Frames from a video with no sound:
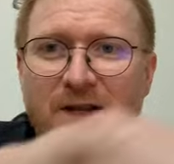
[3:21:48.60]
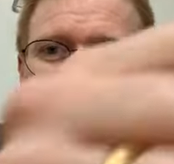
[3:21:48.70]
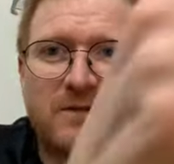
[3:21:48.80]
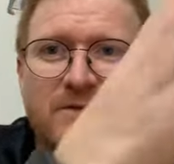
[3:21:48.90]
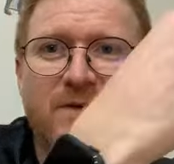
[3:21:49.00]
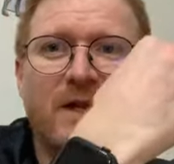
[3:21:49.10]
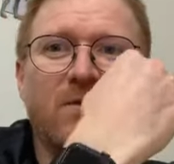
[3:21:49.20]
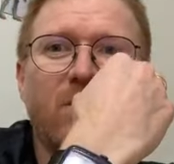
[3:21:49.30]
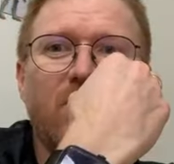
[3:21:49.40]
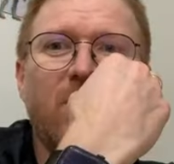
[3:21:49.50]
to
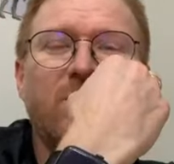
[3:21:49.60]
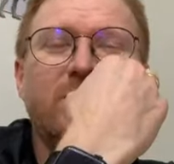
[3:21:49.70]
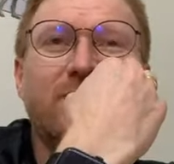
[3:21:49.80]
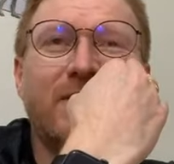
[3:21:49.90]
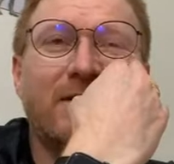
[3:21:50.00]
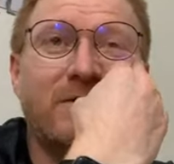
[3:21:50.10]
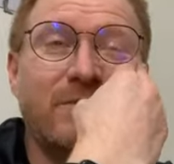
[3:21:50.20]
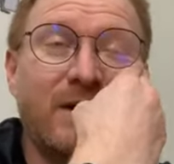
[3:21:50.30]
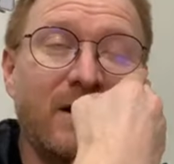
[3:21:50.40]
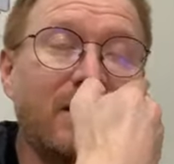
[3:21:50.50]
develop? What was the
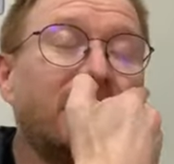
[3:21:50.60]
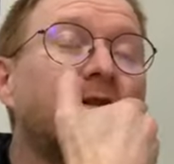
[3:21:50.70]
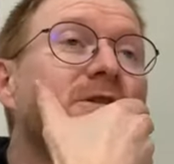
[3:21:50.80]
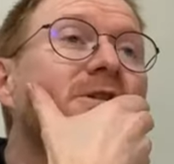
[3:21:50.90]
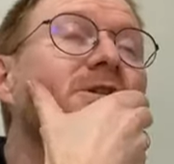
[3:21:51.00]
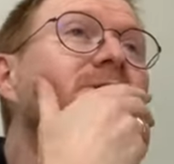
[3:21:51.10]
favourite part?